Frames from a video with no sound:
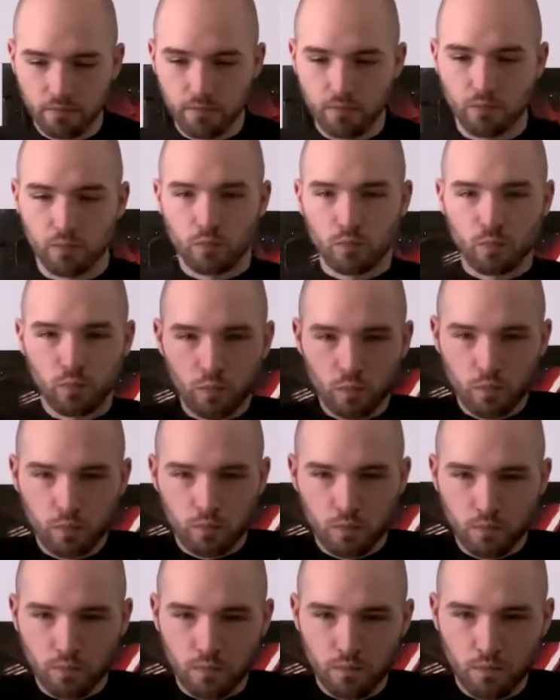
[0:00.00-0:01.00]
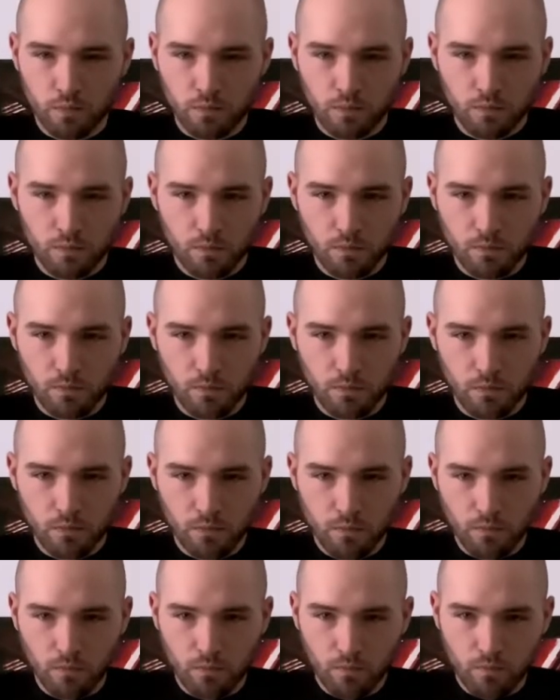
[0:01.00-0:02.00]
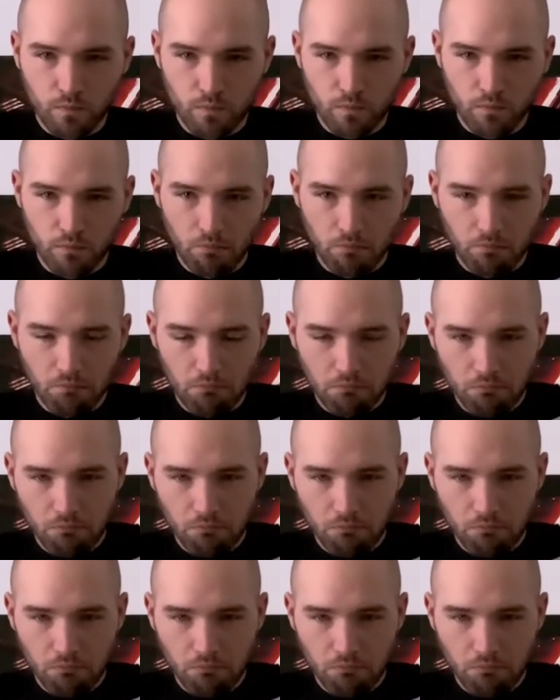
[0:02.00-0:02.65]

(silence)